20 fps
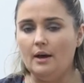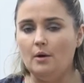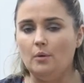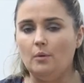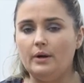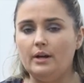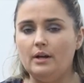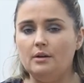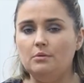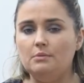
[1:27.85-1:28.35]

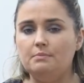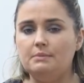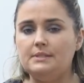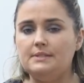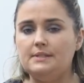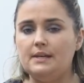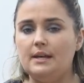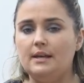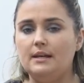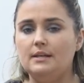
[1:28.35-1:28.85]
What I would be
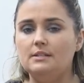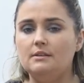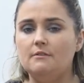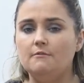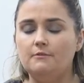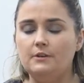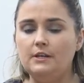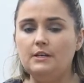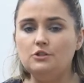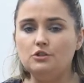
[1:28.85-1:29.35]
saying is
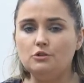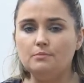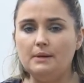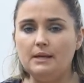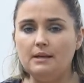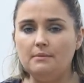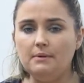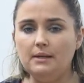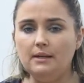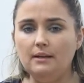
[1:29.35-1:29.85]
feed your
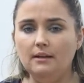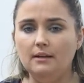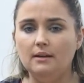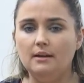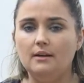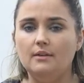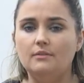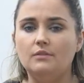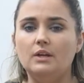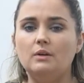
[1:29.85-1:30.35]
baby,
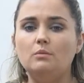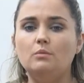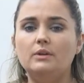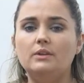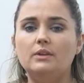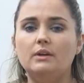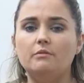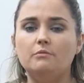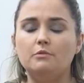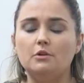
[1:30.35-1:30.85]
then when
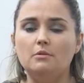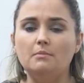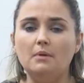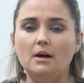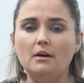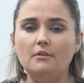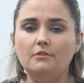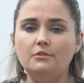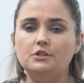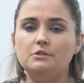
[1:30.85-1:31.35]
they've come
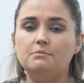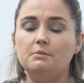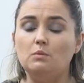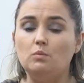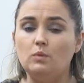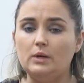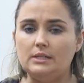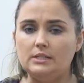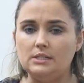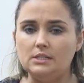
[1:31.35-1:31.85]
off to be
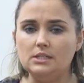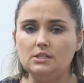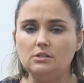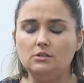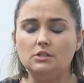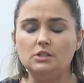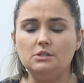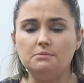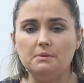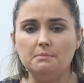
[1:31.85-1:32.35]
winded
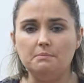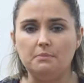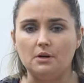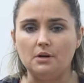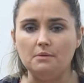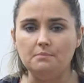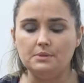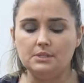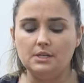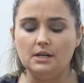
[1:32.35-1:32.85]
or to be
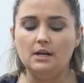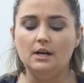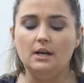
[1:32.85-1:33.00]
burped,